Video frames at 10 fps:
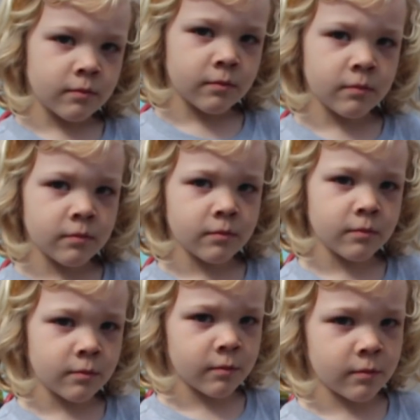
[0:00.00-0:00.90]
All right,
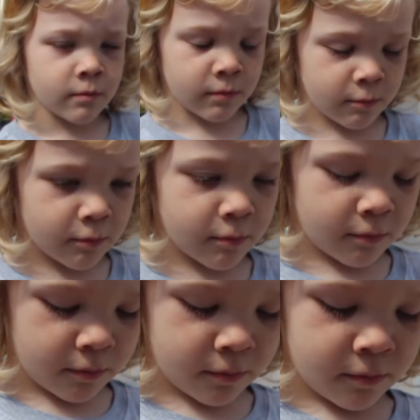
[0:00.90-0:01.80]
Houston.
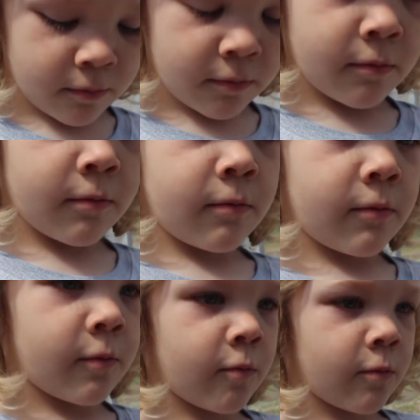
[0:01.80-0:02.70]
This is the moment you've
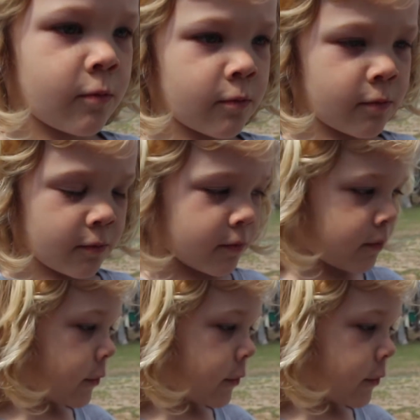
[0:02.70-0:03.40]
been waiting for.